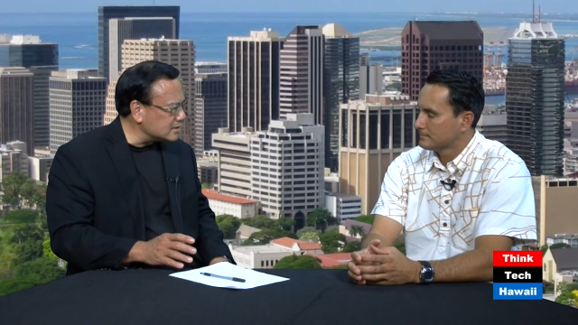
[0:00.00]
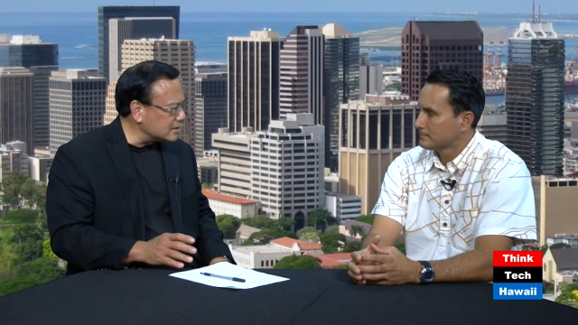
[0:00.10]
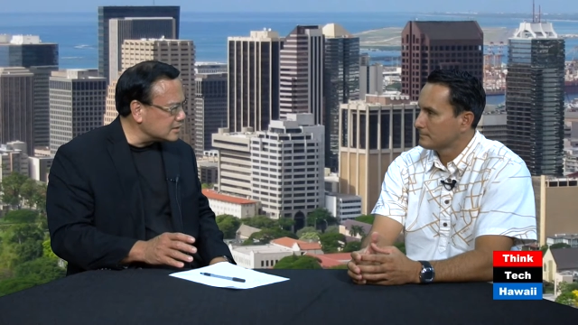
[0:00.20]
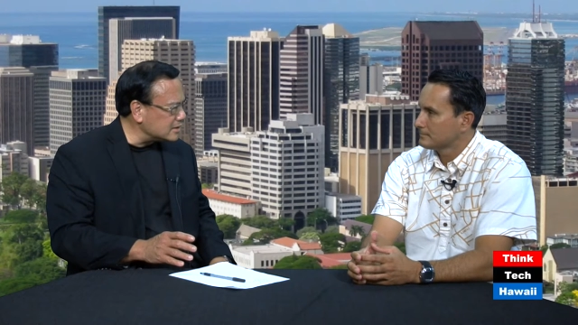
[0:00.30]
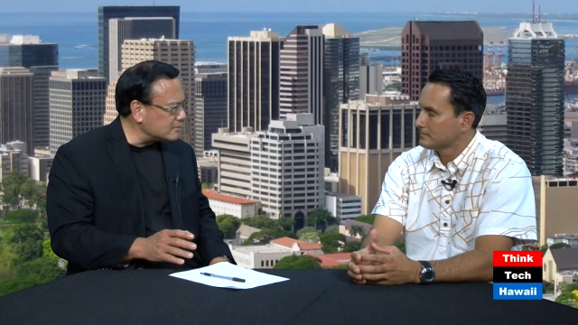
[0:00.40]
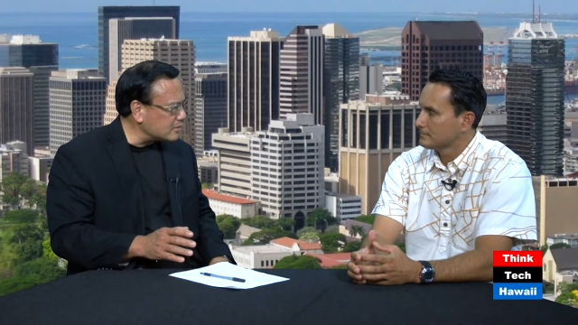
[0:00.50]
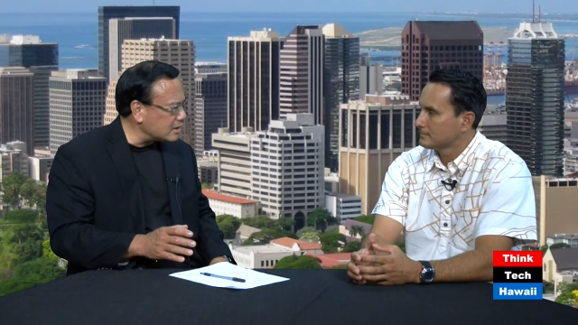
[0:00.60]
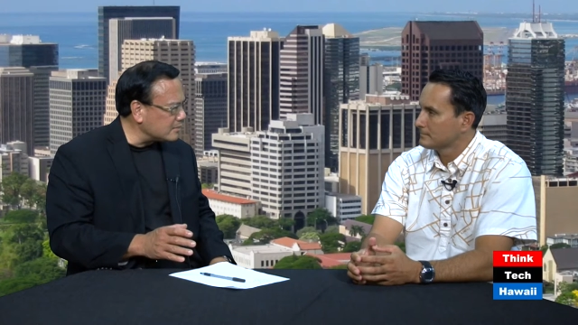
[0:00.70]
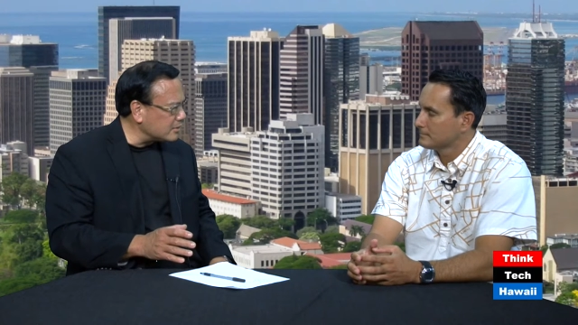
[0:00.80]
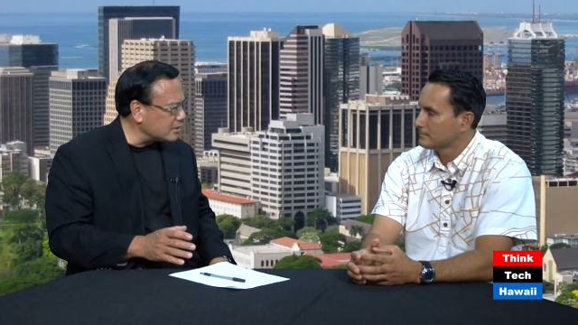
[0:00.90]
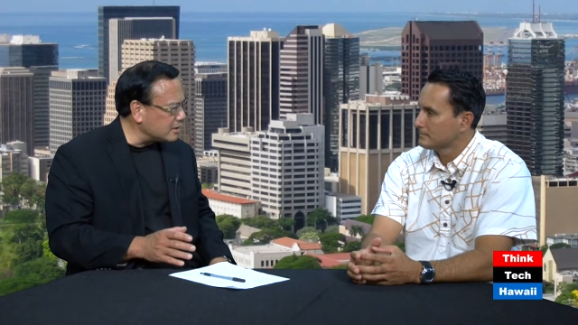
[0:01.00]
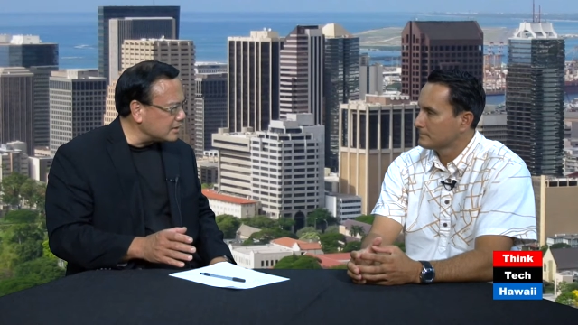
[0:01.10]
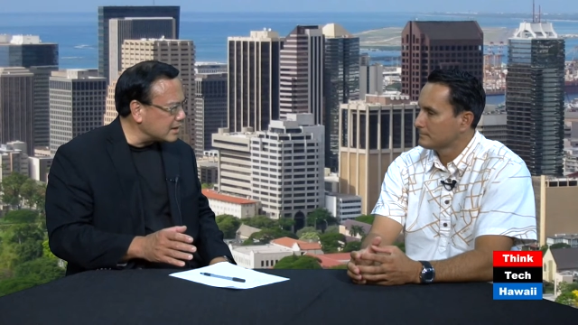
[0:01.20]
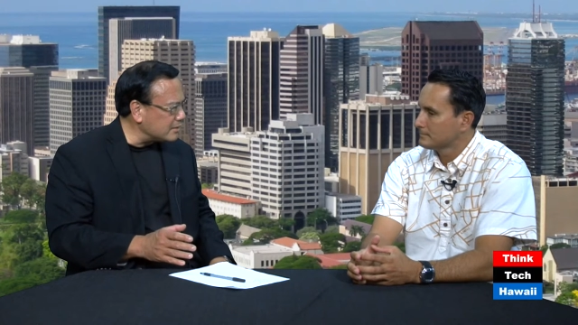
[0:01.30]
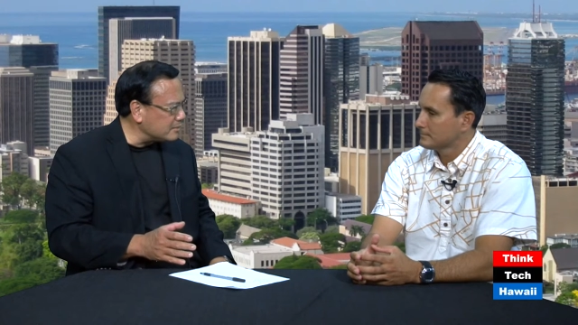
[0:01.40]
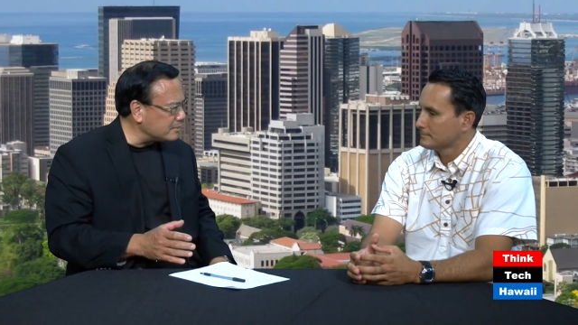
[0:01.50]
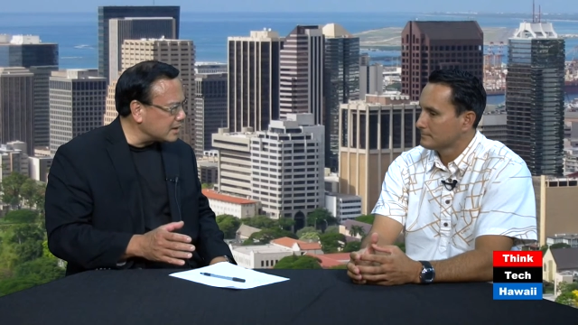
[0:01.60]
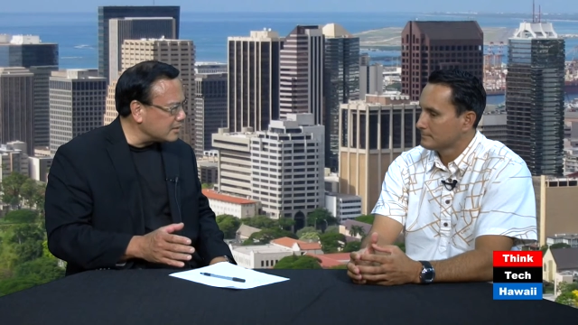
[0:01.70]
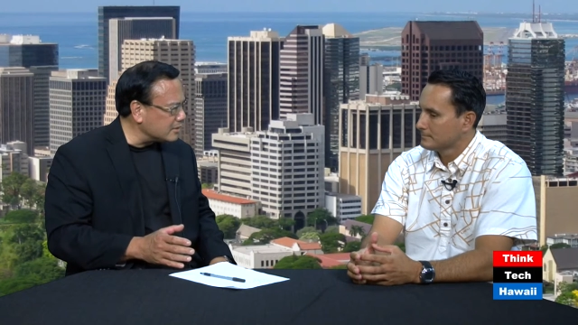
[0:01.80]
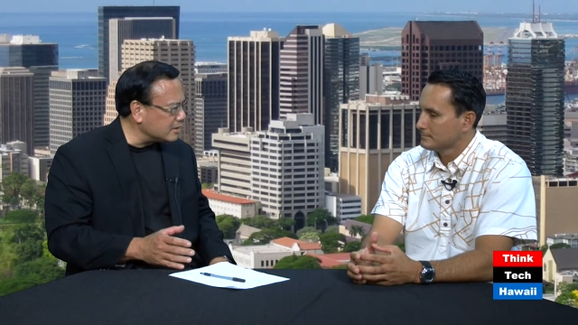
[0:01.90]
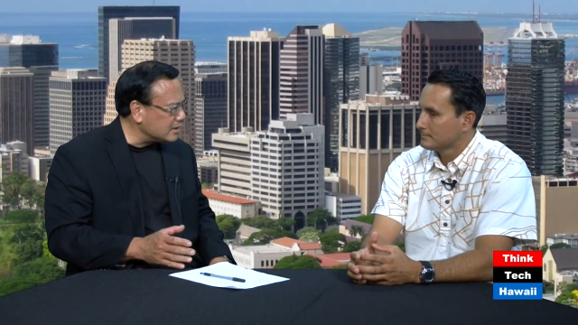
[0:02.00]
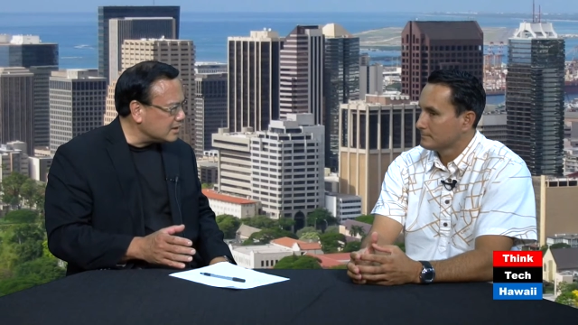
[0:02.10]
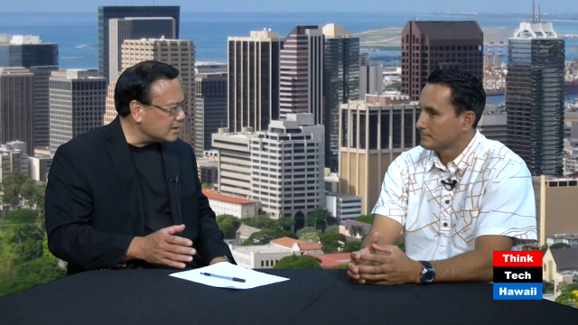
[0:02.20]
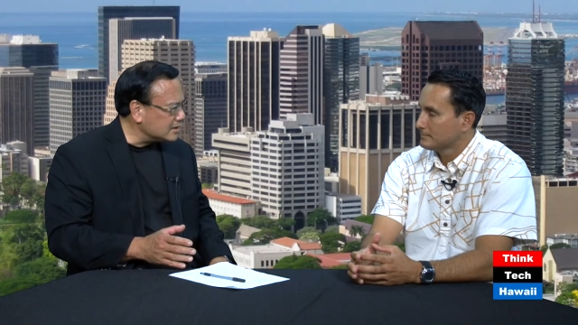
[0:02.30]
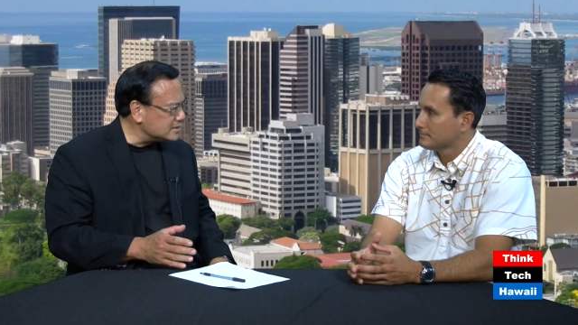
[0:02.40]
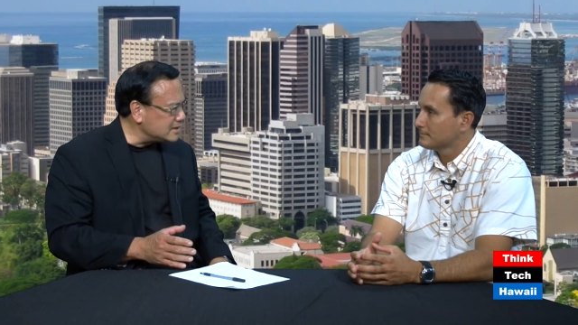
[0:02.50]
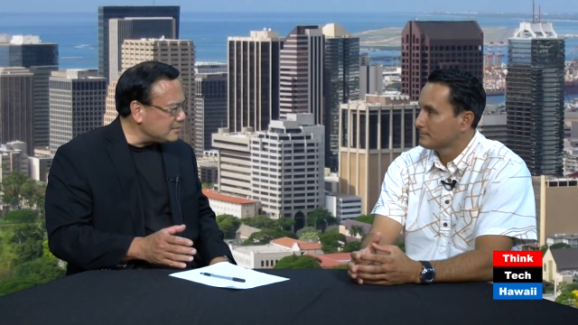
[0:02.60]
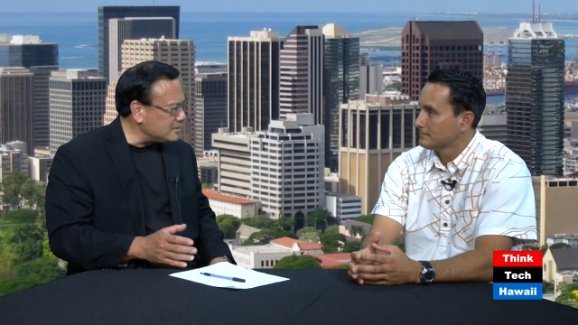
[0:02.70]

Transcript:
Speaker 1: and the Democratic Party now in power, it seem